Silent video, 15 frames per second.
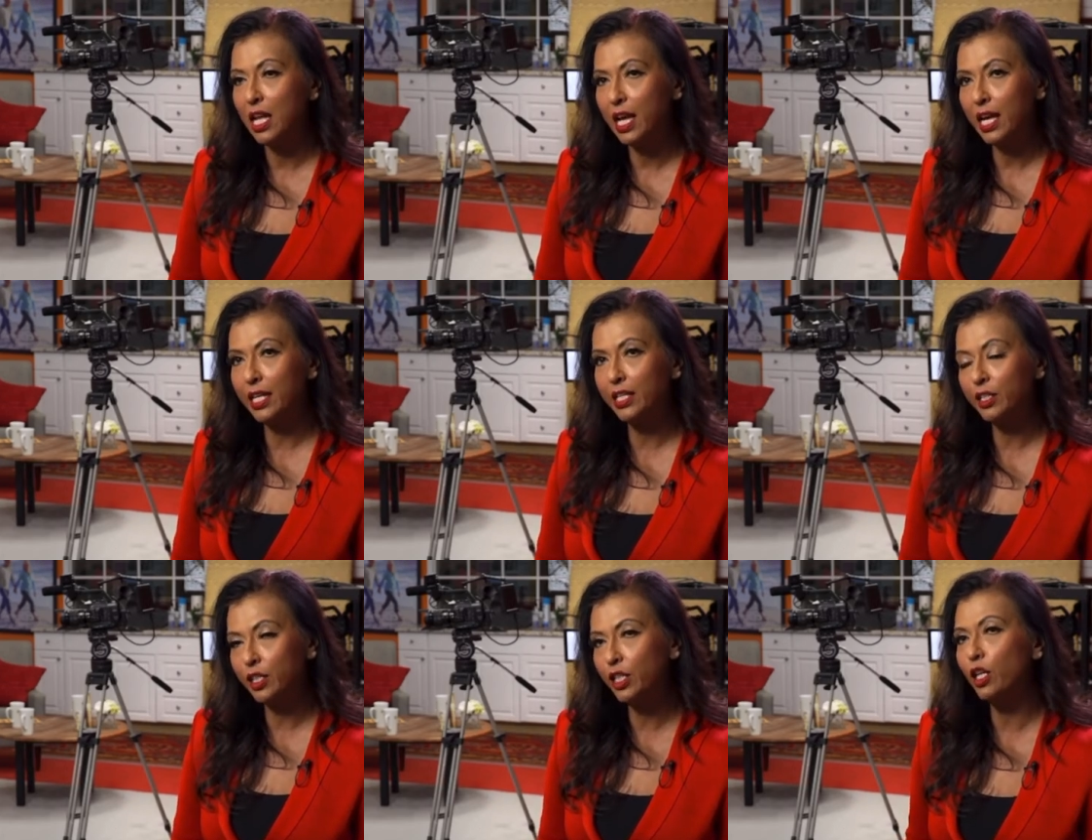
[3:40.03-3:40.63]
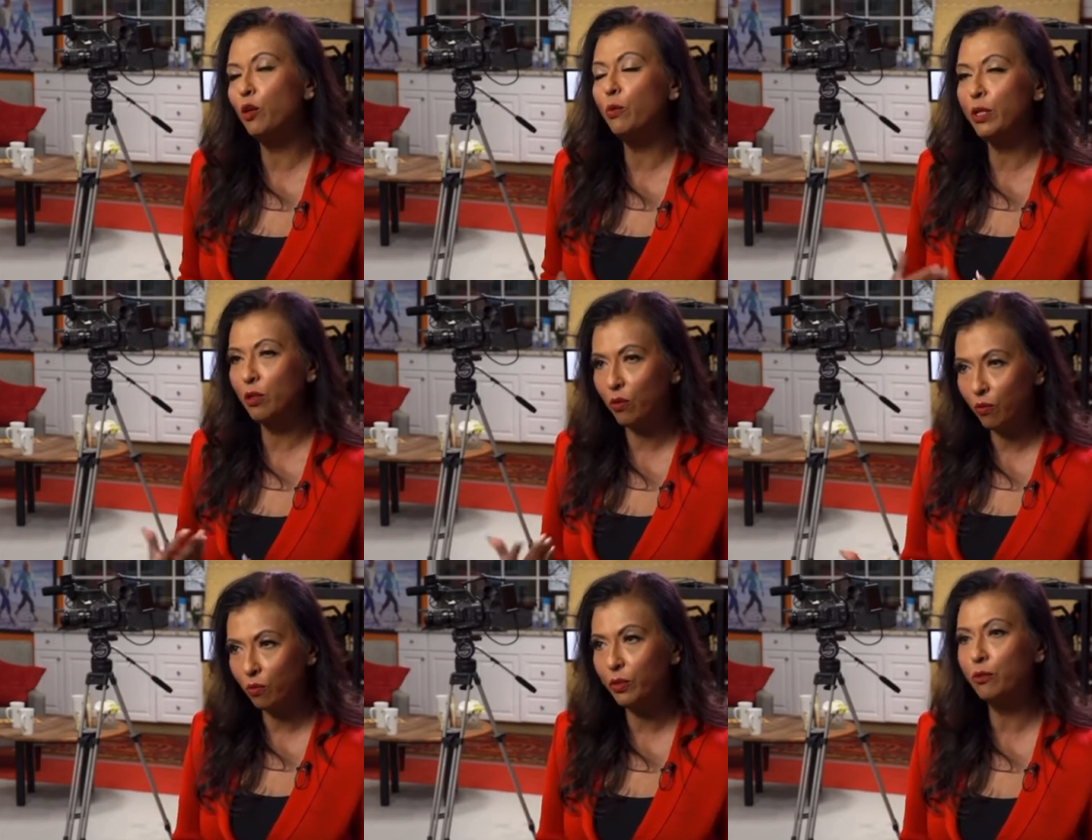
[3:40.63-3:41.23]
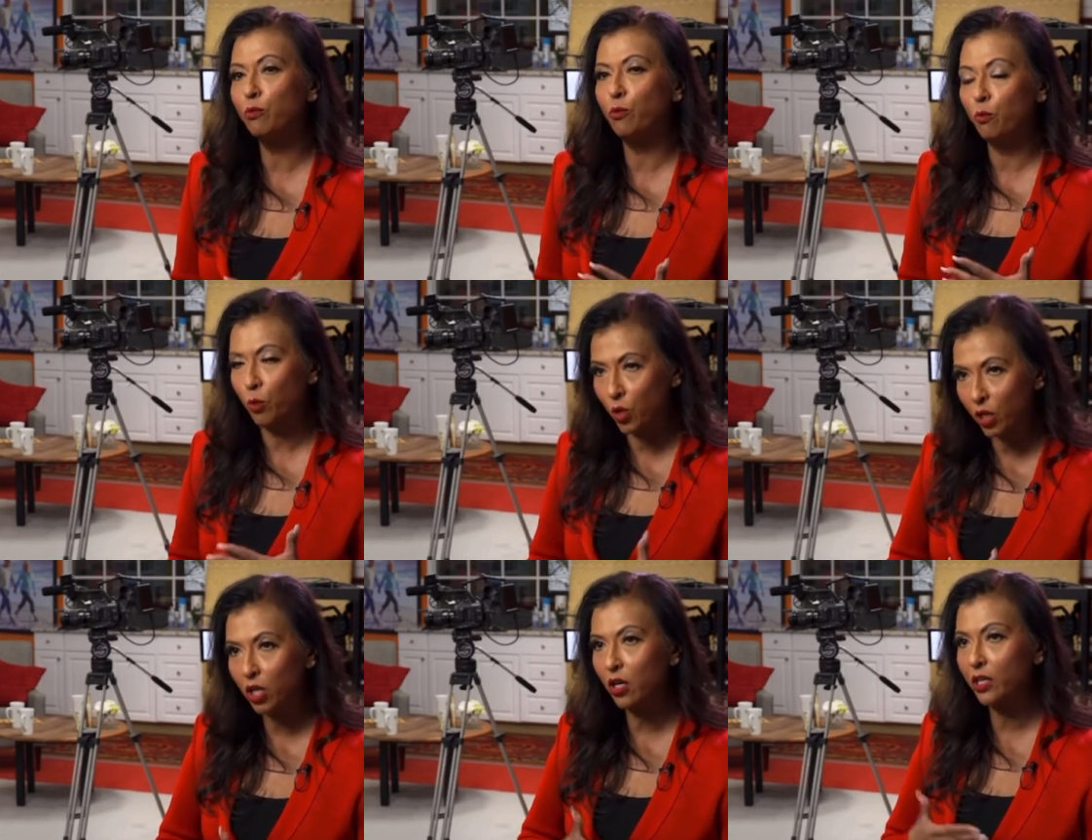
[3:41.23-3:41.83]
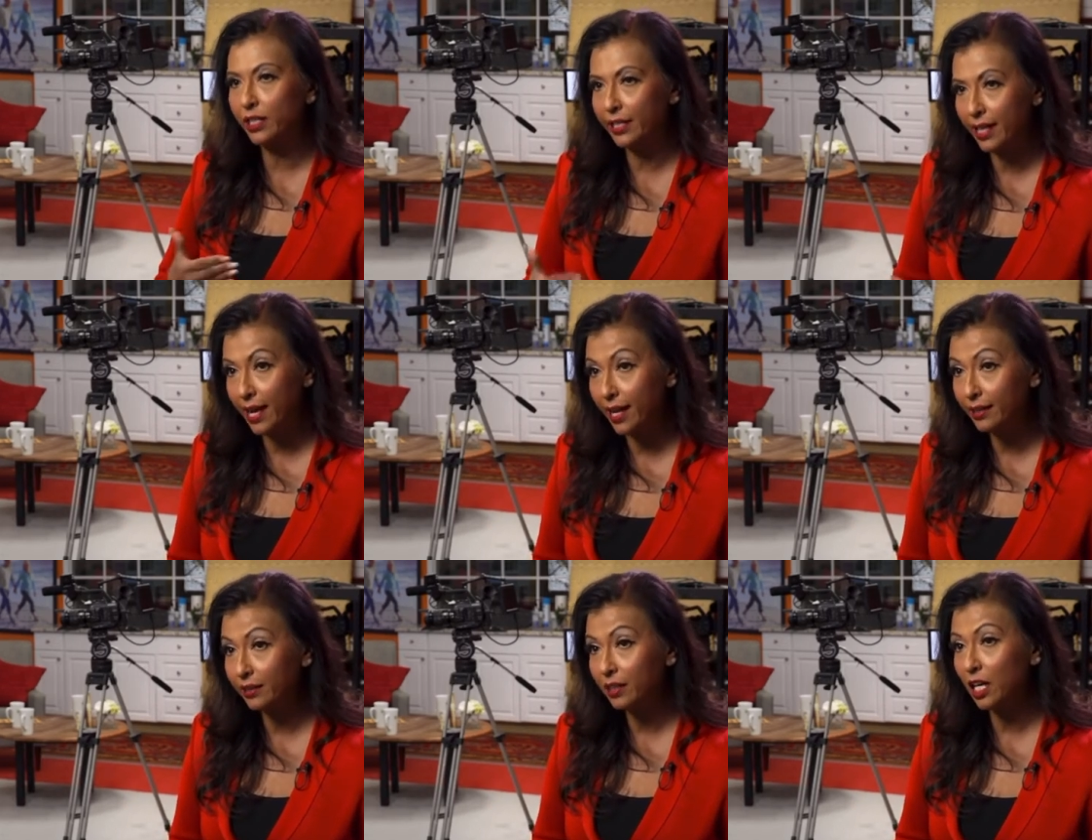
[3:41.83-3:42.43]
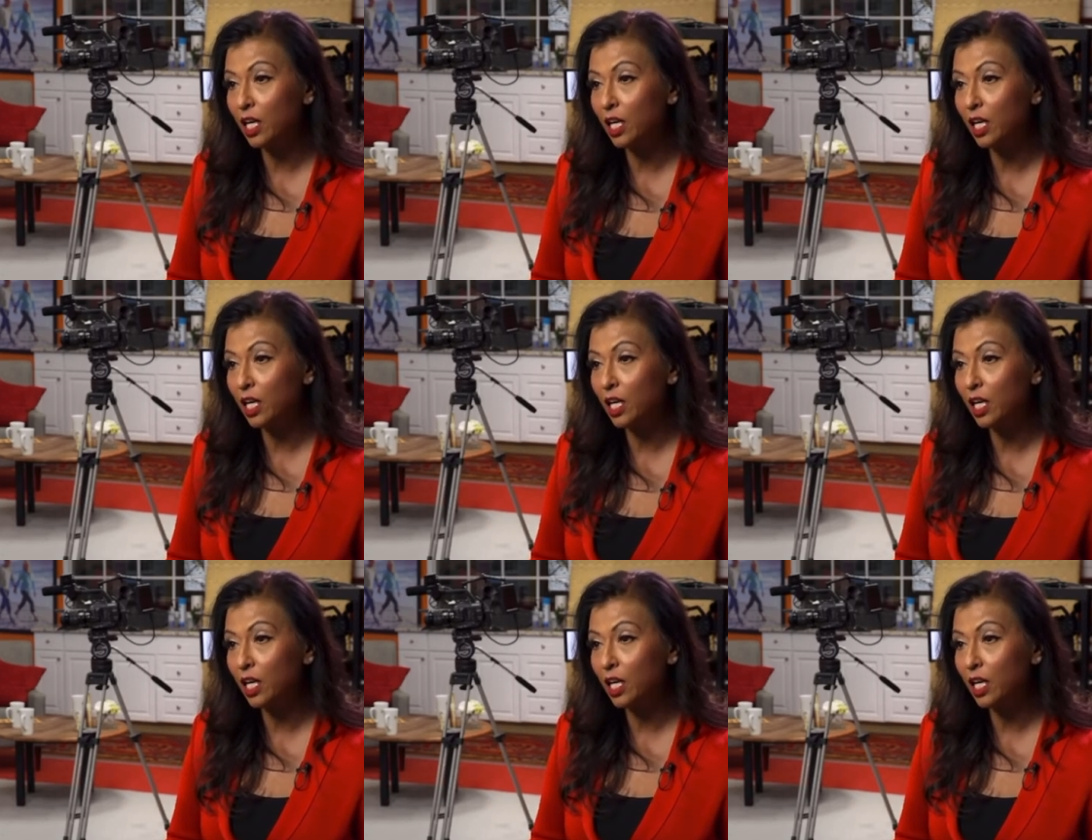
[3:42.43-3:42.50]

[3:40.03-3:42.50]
And we work on that,